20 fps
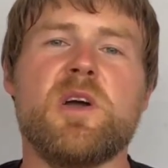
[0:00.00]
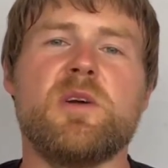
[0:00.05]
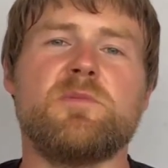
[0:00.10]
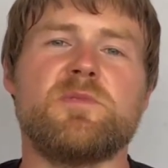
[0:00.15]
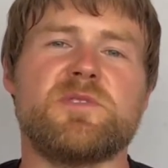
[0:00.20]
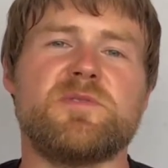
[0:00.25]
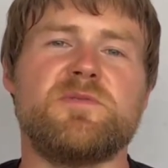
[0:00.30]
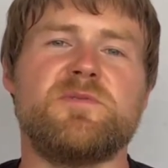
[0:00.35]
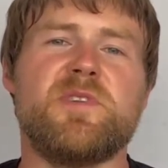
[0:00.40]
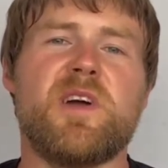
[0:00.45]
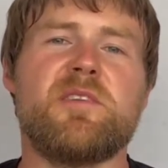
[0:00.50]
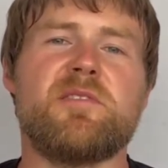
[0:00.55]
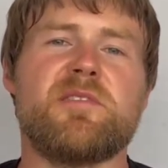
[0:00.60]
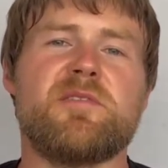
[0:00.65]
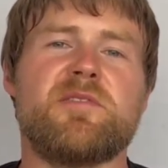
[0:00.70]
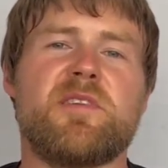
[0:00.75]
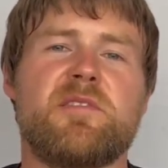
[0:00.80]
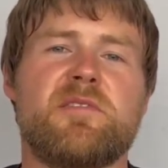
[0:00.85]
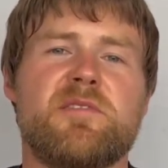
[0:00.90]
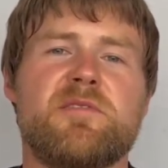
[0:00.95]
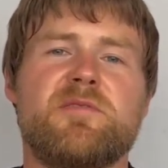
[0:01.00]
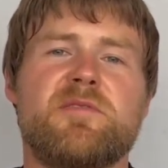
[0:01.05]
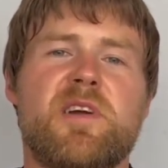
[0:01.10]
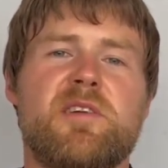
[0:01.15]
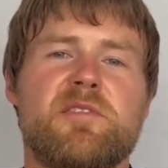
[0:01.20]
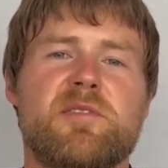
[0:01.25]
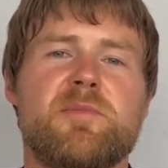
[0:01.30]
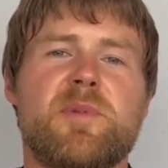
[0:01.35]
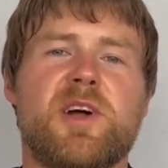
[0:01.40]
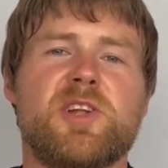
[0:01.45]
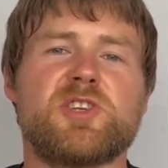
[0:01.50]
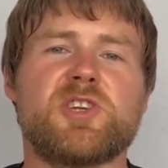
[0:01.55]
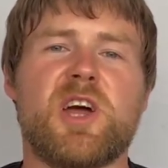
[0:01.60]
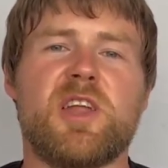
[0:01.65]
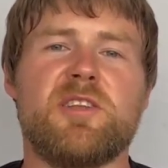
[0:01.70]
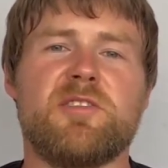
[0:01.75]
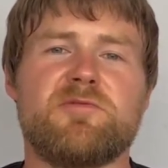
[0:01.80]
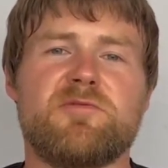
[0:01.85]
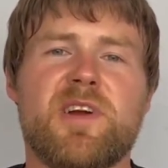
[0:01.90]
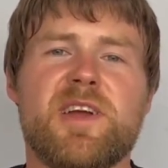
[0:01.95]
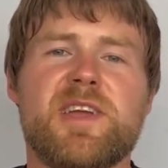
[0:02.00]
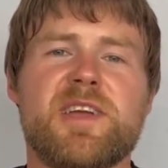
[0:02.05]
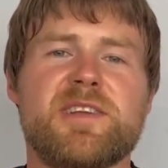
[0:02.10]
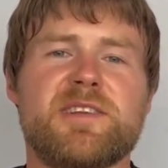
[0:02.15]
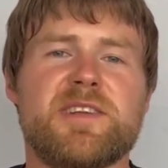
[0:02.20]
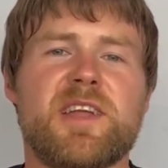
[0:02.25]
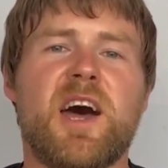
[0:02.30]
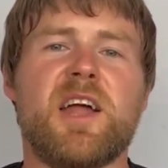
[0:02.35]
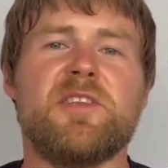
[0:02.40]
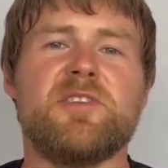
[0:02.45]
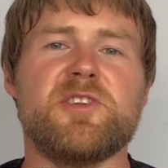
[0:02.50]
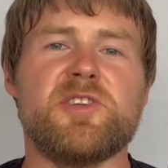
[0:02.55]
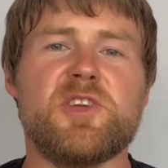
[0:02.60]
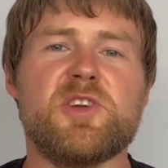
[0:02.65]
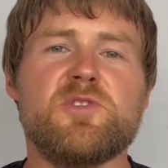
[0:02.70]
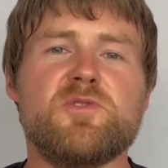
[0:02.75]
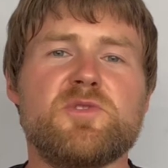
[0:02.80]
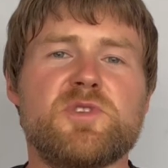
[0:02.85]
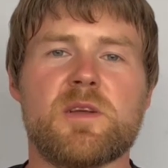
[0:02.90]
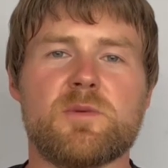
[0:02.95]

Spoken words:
was very much underrated and underused.